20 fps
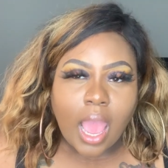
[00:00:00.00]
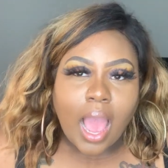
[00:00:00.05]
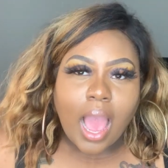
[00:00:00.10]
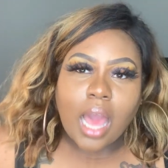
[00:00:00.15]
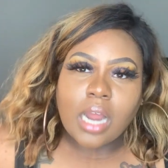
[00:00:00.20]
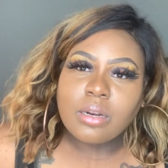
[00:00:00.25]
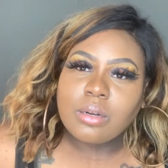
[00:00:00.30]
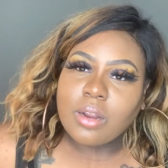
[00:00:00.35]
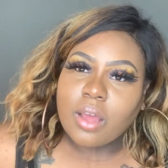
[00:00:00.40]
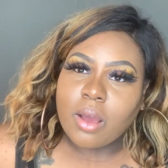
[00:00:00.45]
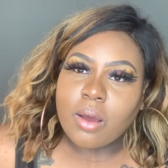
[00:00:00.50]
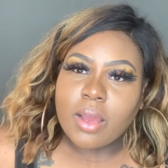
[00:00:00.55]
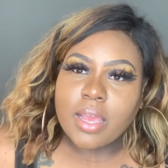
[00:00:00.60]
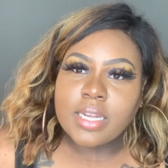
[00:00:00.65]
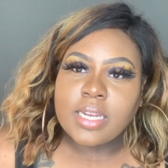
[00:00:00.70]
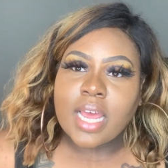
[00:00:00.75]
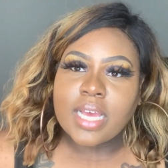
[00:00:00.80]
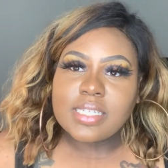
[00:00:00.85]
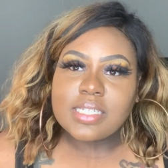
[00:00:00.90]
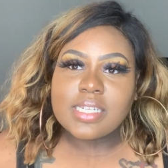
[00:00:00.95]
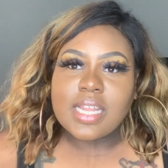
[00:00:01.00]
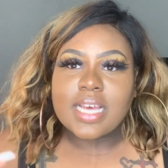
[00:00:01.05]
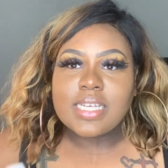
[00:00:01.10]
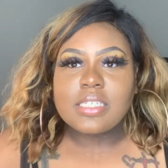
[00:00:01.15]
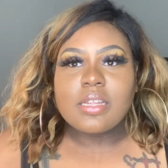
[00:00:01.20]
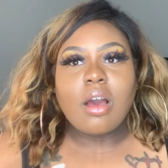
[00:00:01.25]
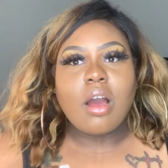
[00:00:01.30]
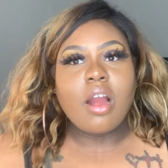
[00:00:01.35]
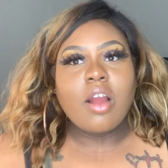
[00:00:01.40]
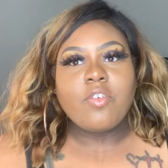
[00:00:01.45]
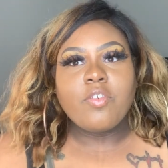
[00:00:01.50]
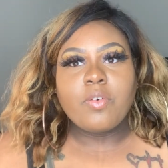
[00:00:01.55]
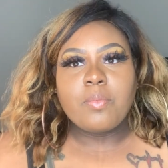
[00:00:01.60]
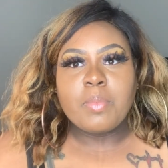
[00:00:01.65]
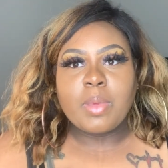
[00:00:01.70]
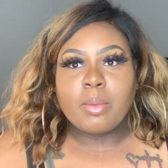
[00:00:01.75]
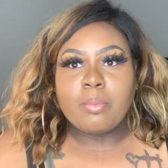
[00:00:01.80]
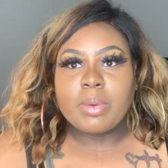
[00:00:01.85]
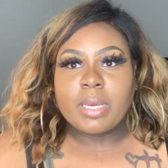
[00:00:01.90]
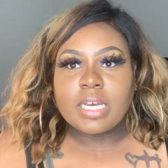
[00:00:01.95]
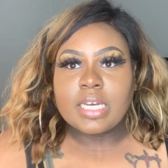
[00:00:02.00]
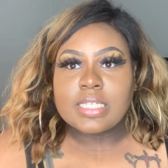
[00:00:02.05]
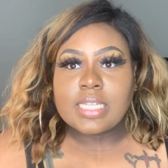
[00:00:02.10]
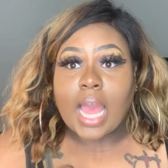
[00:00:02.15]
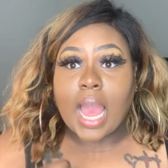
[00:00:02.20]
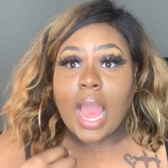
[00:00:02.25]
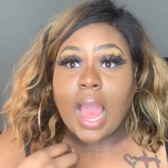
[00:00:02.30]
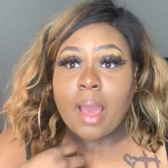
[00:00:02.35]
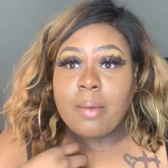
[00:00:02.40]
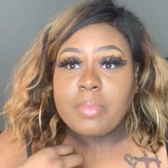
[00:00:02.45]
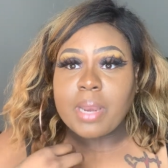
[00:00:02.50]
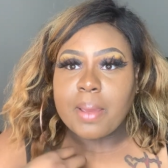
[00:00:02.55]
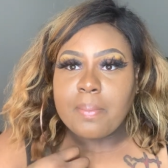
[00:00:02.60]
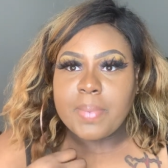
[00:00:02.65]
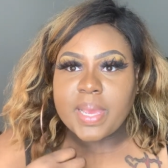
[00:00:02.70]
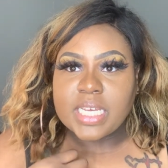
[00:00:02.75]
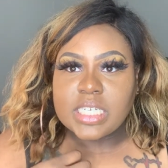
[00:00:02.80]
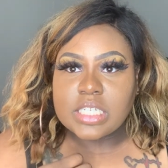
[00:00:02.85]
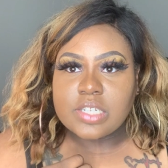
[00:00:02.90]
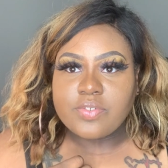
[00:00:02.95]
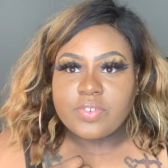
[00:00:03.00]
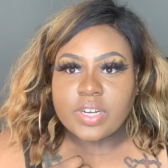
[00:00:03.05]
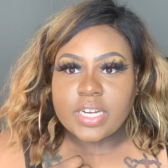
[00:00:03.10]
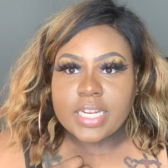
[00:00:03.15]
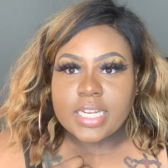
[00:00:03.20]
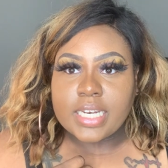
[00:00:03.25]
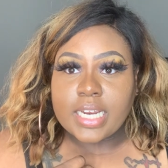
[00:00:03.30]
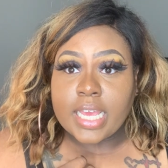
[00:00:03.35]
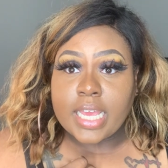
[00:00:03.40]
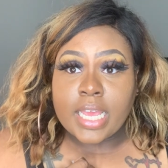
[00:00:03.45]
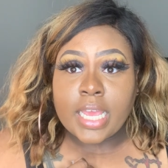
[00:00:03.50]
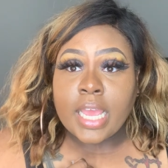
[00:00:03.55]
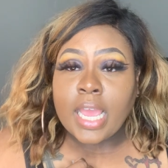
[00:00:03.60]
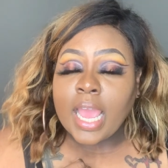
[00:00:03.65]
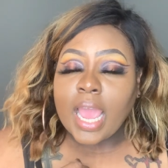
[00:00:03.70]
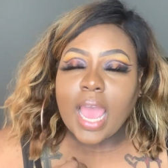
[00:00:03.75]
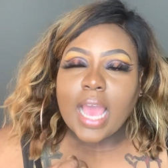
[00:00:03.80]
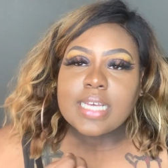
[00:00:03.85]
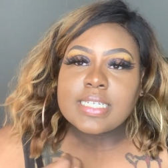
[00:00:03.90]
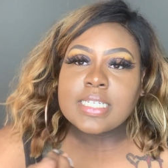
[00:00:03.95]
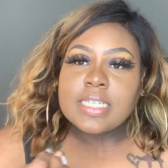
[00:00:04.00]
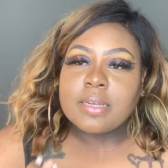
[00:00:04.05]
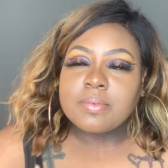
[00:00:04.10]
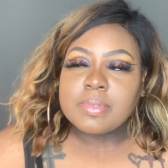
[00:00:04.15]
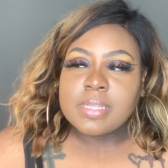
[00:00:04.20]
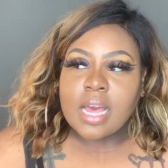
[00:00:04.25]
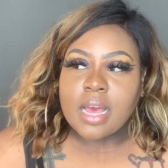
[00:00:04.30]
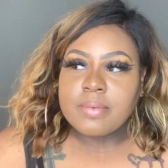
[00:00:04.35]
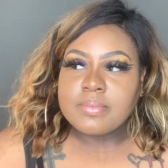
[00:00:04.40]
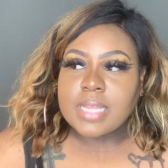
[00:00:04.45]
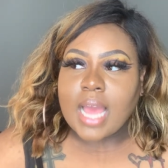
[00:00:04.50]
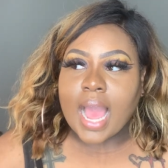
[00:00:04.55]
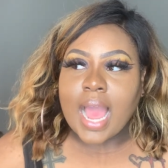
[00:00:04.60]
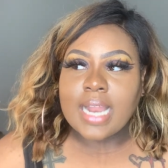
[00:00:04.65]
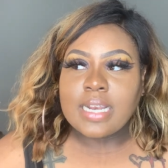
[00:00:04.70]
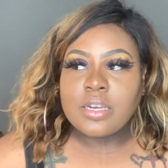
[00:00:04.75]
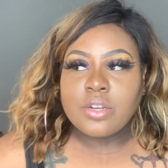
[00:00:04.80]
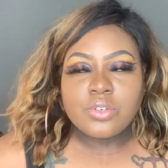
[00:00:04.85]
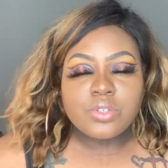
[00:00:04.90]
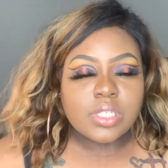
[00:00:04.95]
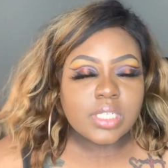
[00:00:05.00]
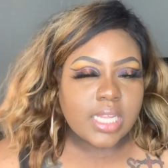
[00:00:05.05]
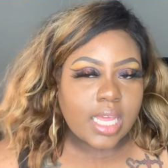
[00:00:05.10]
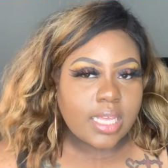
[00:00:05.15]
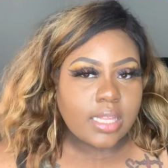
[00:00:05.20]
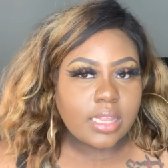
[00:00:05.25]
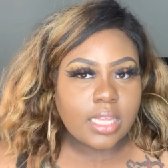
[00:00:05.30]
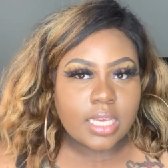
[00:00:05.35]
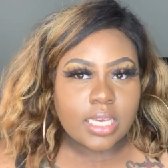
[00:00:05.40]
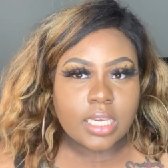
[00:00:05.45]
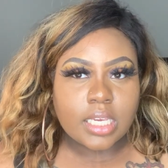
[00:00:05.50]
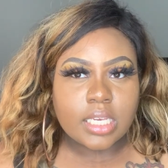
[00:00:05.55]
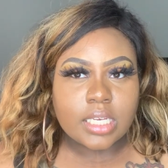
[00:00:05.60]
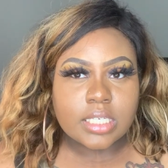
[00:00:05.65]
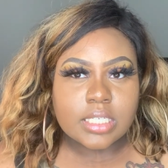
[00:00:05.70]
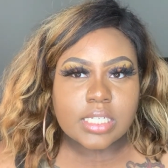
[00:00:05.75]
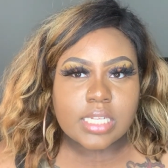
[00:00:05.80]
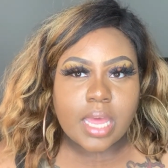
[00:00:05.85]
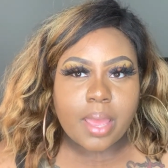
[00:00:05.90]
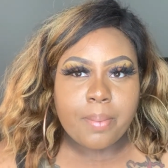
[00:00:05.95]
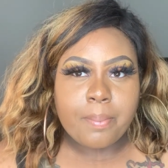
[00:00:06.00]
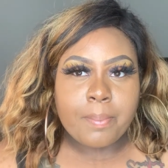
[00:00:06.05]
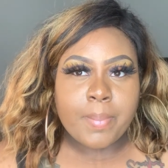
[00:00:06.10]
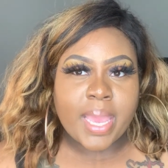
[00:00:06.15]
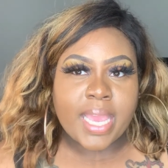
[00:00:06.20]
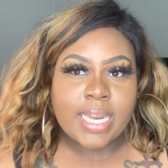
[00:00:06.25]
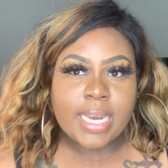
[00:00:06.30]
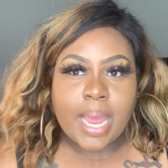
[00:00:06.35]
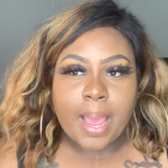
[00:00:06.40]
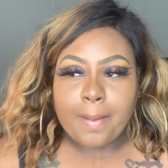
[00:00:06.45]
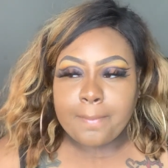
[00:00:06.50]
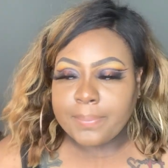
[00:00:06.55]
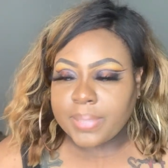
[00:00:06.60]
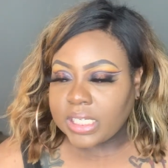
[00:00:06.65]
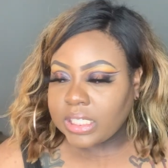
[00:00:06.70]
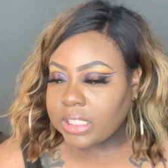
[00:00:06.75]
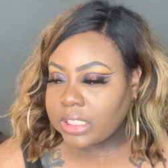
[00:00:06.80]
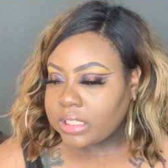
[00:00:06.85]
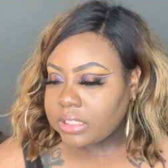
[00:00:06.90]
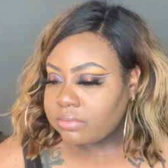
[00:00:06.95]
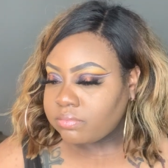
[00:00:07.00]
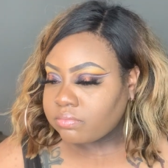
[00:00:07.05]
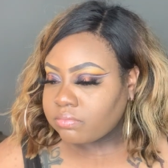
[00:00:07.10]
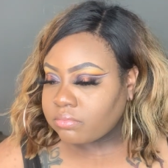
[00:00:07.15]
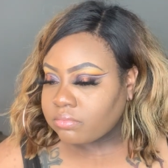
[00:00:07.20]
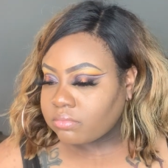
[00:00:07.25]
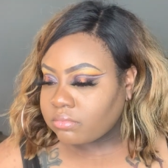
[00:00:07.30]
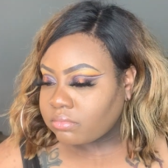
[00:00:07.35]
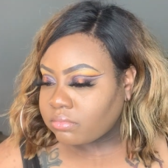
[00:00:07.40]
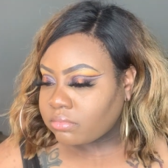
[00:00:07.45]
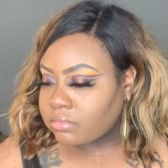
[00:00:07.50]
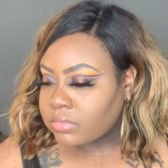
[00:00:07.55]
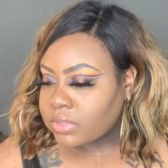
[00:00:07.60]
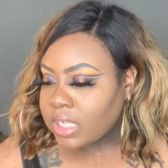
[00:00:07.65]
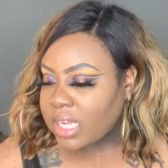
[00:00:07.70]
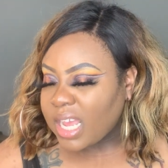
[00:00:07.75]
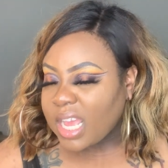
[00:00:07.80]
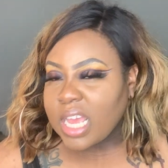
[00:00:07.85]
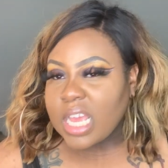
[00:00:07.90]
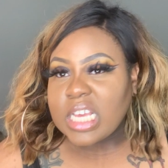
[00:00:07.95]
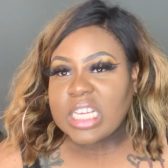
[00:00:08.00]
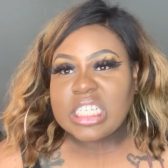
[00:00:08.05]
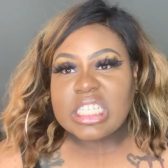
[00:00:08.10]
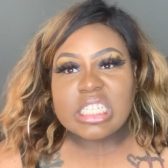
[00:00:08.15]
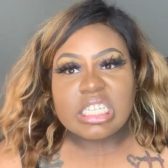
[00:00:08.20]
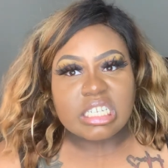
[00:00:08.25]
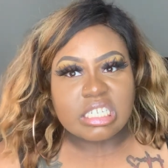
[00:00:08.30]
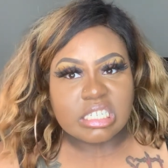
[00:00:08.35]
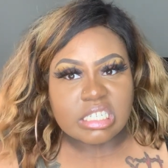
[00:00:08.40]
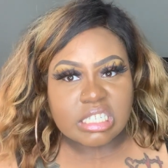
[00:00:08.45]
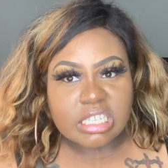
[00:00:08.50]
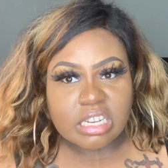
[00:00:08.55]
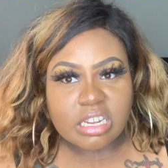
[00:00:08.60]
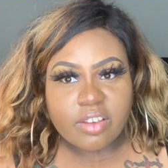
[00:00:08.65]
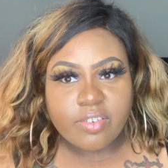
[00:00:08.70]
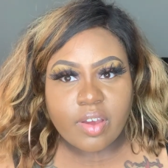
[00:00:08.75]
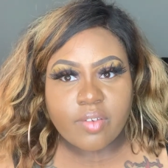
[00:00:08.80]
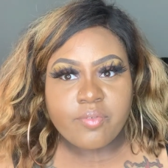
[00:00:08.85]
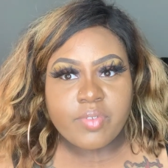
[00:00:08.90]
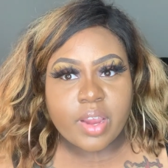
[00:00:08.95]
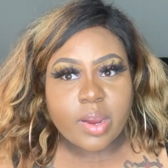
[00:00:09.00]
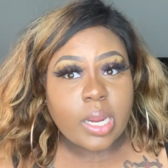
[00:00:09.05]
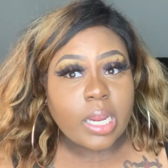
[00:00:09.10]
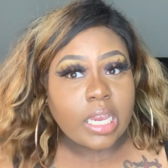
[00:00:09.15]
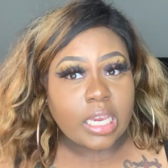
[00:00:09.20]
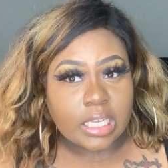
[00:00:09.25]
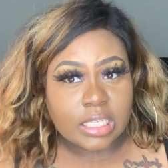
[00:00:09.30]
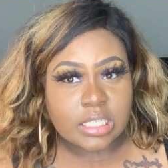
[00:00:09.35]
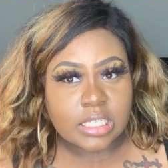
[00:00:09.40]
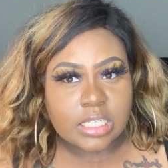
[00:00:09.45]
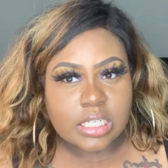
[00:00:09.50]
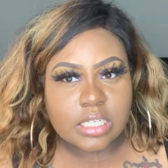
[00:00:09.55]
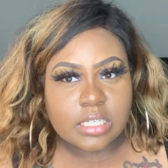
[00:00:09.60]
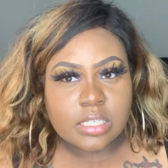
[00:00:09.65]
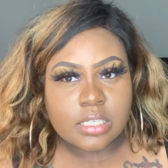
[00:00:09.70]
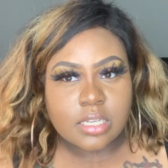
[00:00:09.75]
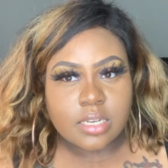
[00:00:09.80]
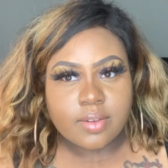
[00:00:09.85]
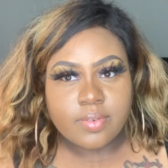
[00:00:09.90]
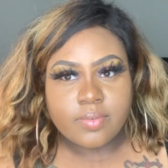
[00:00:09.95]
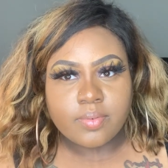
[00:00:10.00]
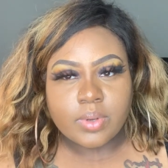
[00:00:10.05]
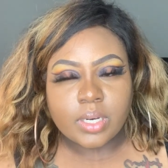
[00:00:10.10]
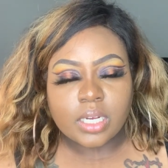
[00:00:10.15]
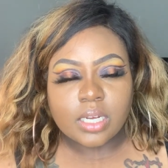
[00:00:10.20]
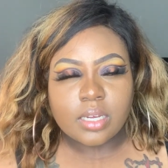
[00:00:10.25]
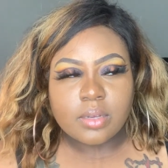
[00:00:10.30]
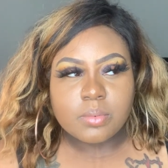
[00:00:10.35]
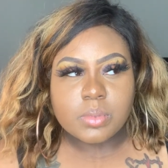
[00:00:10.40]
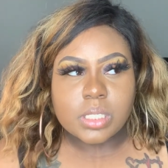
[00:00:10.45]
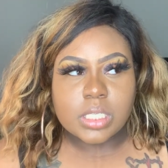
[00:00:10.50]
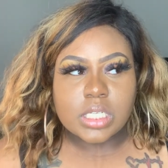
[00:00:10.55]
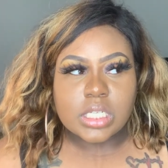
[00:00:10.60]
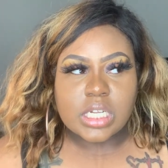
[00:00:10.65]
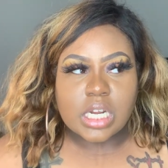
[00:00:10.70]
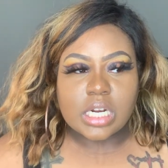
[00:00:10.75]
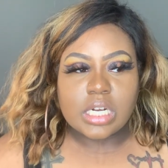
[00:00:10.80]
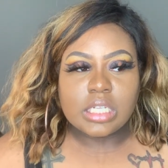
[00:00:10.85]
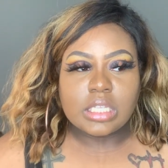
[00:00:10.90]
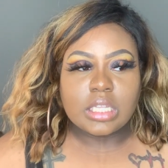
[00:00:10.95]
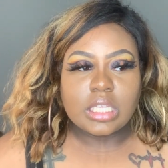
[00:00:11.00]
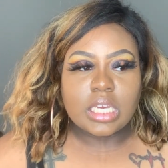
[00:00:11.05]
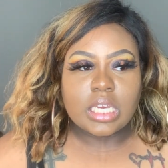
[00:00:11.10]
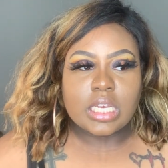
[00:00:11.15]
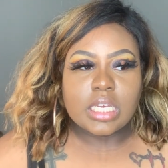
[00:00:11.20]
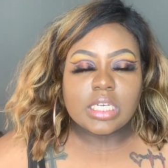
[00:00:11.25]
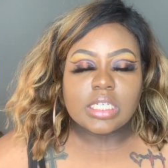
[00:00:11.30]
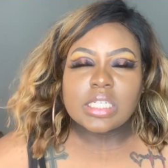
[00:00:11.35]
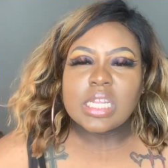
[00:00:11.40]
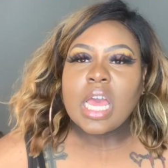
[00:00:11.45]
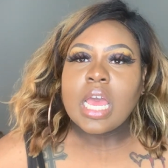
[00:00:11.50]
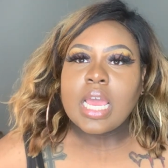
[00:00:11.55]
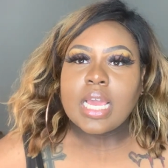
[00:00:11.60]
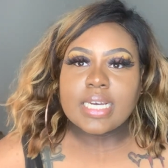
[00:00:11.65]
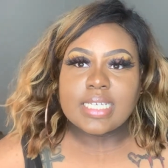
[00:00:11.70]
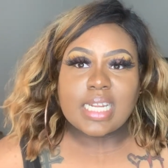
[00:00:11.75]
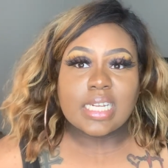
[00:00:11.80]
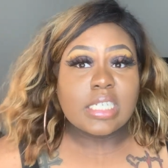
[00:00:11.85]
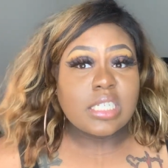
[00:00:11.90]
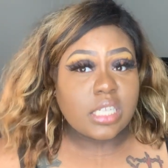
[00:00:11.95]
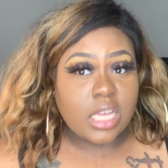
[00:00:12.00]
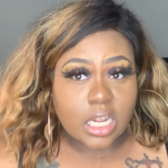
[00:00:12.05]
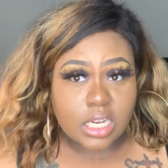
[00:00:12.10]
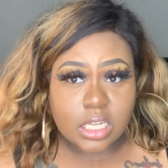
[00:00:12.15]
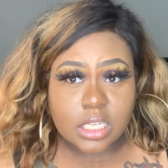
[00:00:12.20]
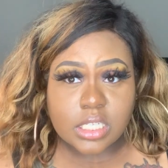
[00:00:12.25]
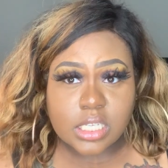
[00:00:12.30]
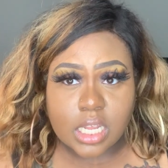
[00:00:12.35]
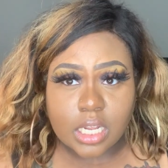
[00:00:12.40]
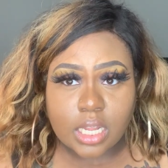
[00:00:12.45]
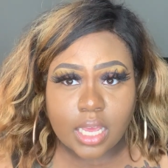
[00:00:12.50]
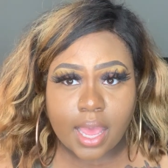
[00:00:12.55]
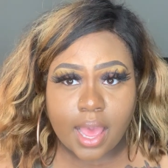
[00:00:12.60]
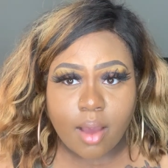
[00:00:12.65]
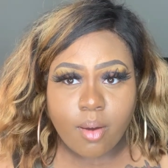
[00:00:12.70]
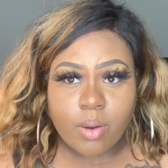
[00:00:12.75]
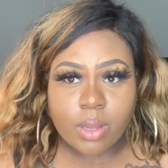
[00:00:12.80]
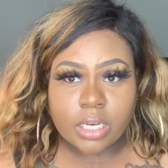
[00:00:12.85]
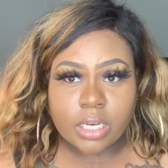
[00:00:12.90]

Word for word: I don't know. That's that's hard for me because I'm the best friend that sometimes I do say things that may not be sensitive. I'm very insensitive when it comes to certain things because I just kind of tell it how